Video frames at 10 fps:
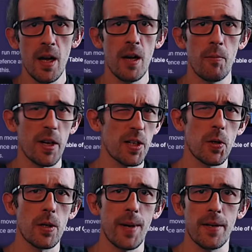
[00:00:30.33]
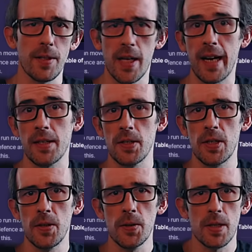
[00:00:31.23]
We're going to talk about the tech that's
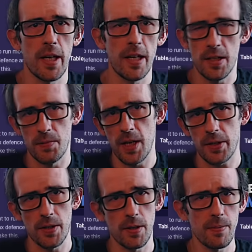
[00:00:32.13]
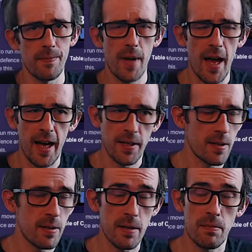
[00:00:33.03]
used in some sections, and
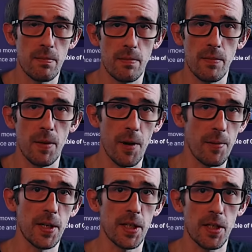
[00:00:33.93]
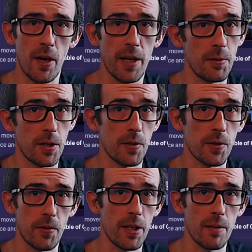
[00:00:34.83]
the mobilitics guide, which is on
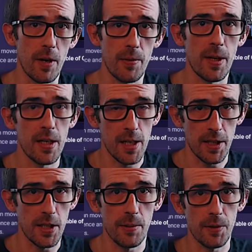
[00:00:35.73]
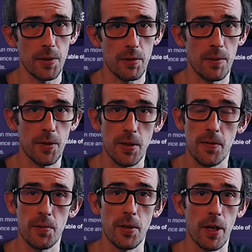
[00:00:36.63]
screen at the moment, is linked in the build description. So
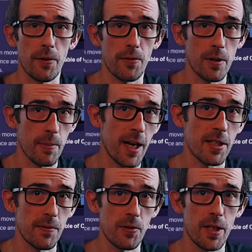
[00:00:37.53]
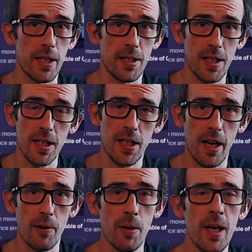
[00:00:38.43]
if you want to go through the passive tree in
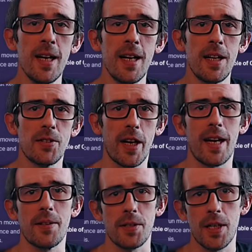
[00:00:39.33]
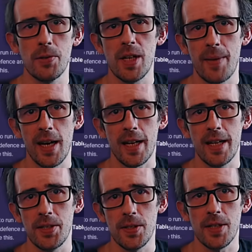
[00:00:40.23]
detail, check out the skill gem
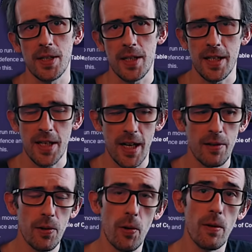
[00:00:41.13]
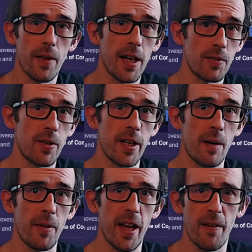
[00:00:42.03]
allocations in detail. All of that is written
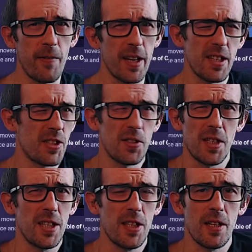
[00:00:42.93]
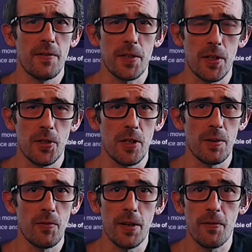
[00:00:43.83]
up there. Figured it's just easy enough to consume
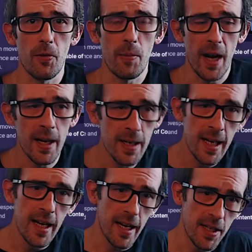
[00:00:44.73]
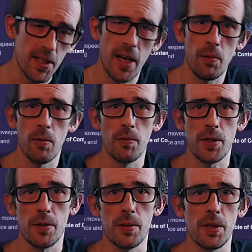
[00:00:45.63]
in written format. And instead, what we'll
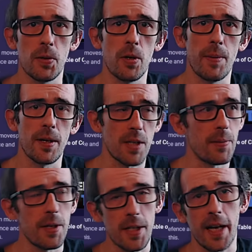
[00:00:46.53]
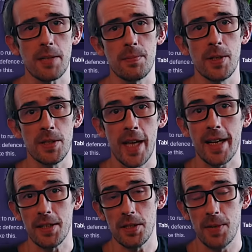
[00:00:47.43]
do is talk about some of the
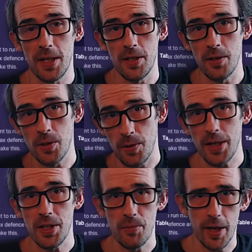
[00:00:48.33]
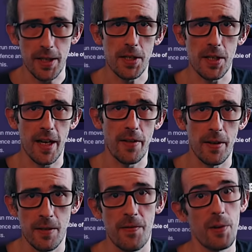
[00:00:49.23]
tech that's being used to actually bring this together
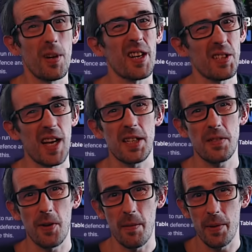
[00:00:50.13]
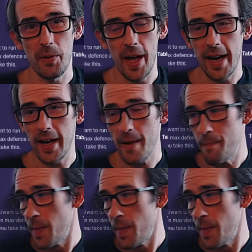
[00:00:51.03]
to feel like a satisfying build at endgame.